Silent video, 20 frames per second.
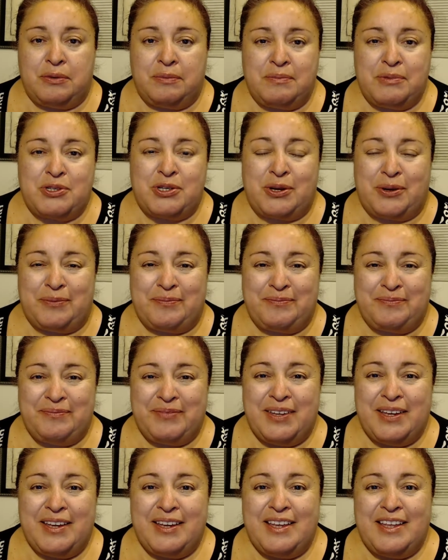So
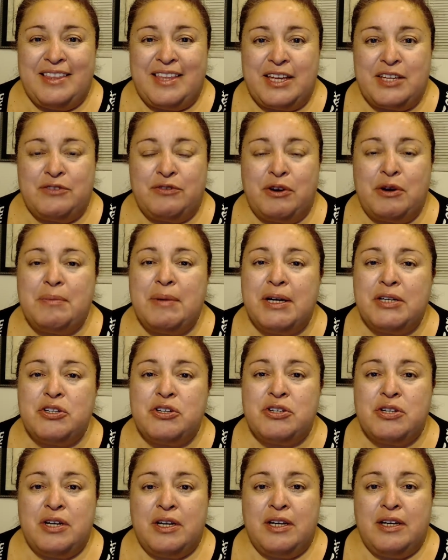thanks very much.
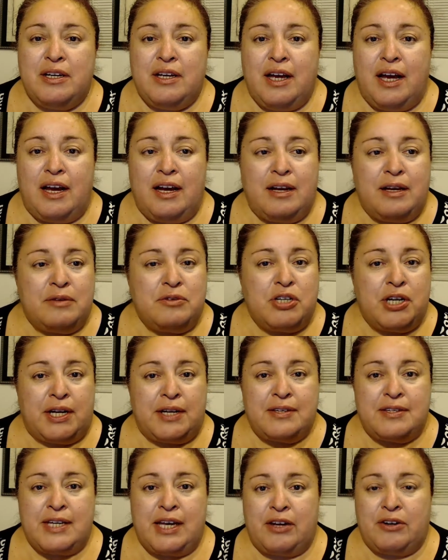Check us
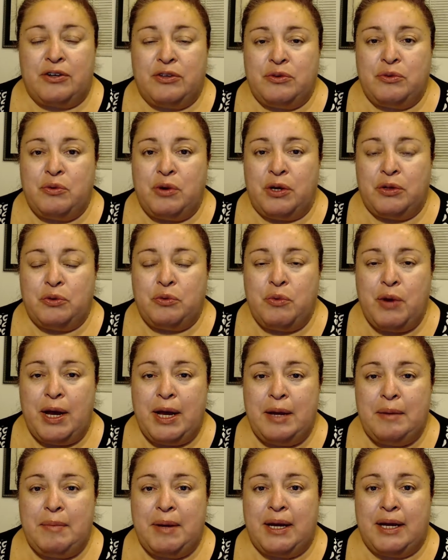out on the
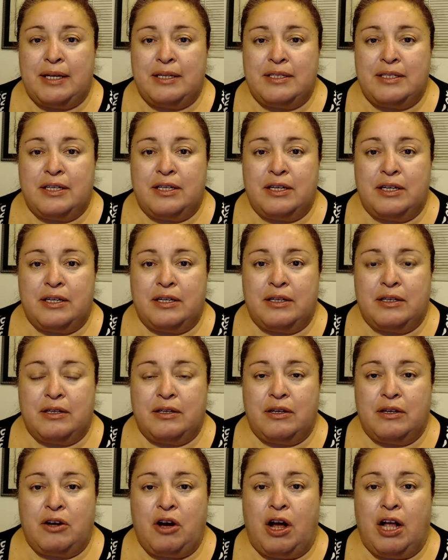web at
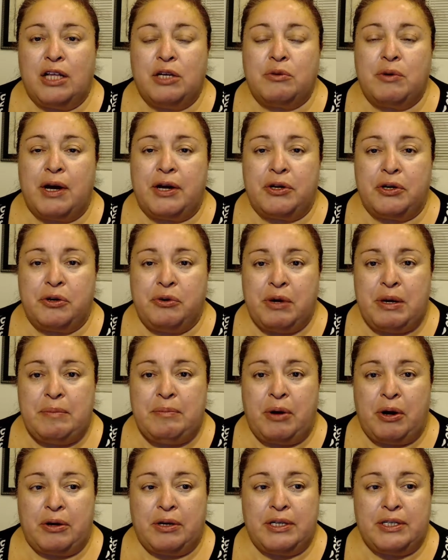
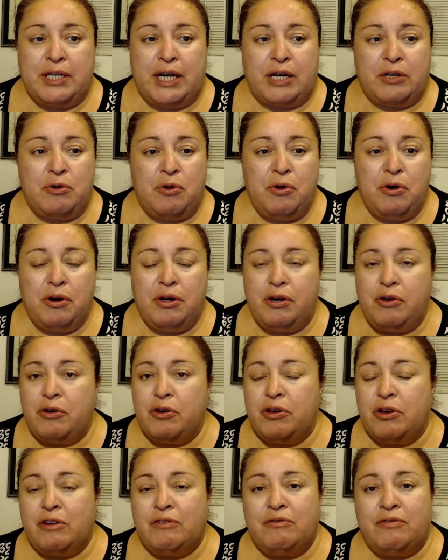coloradogreenparty.org, or you
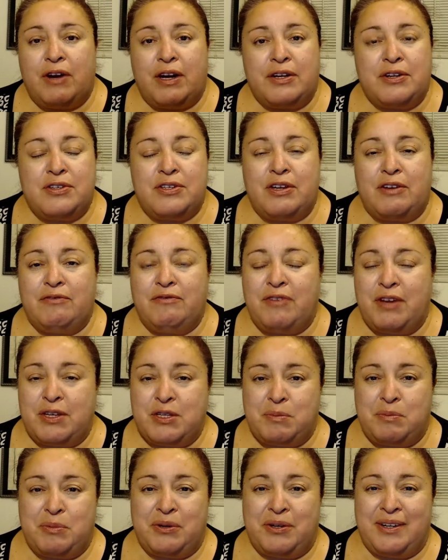can find us on
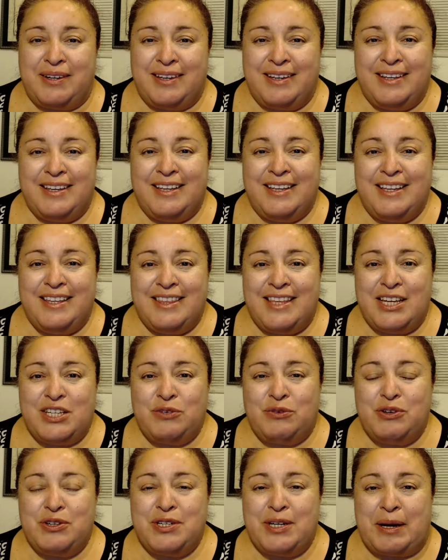Facebook. Thanks for
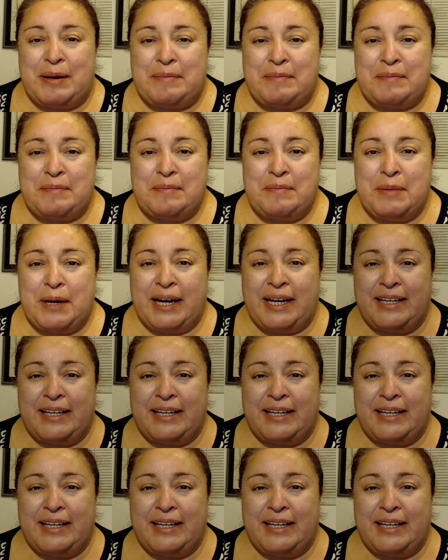your time. Bye.